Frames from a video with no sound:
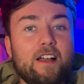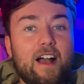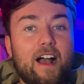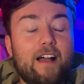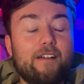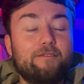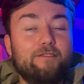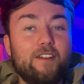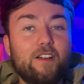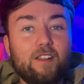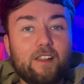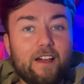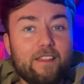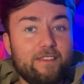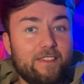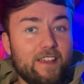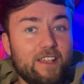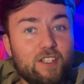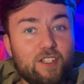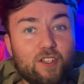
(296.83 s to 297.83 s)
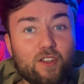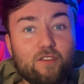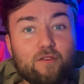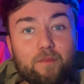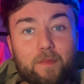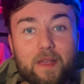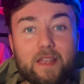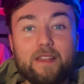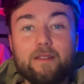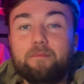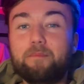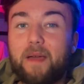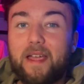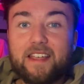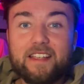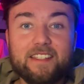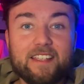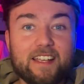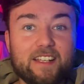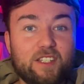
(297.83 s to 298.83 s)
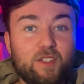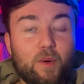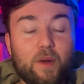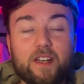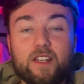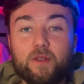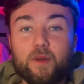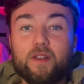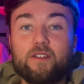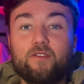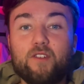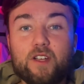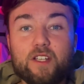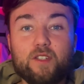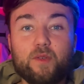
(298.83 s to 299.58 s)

I feel like this should have been basic 2023,